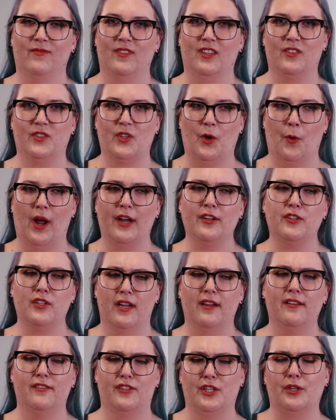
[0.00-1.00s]
So I,
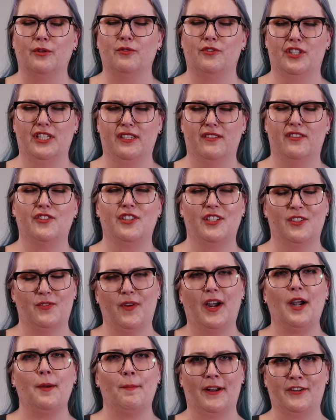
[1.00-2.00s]
I do. She's she's
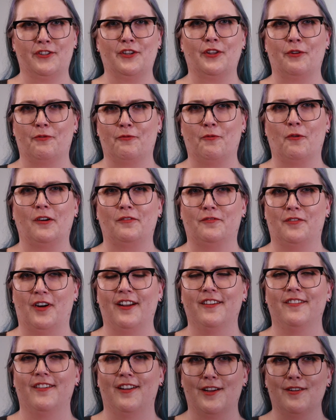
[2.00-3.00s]
very much in the
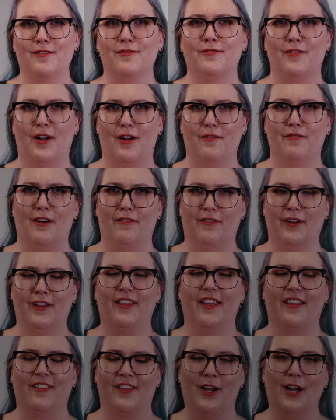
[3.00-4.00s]
forefront of of
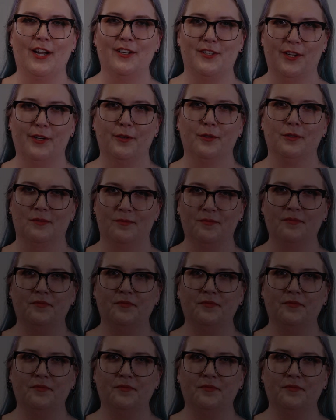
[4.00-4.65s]
everything that I do.